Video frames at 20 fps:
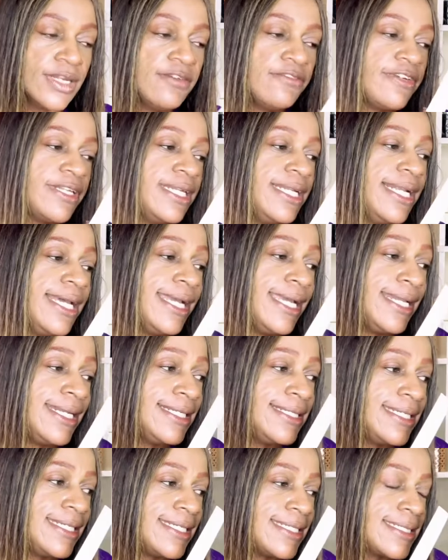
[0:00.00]
vanilla and
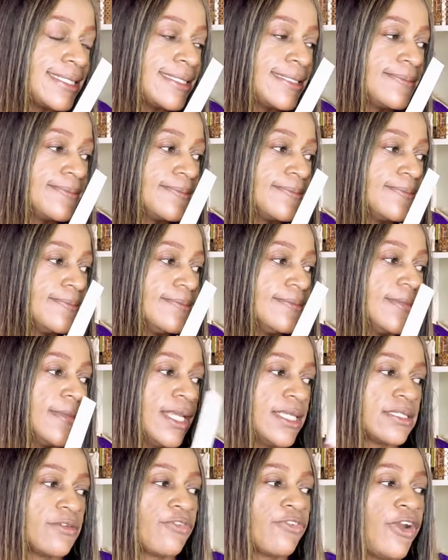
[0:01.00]
anise
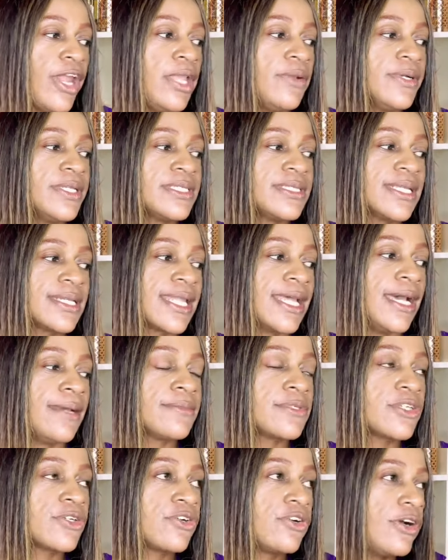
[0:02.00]
is a fragrance that
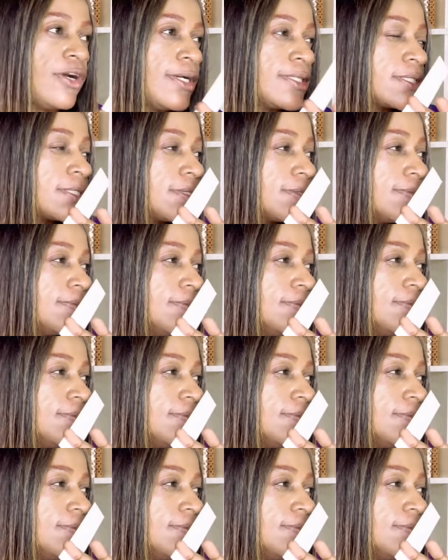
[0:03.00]
comes across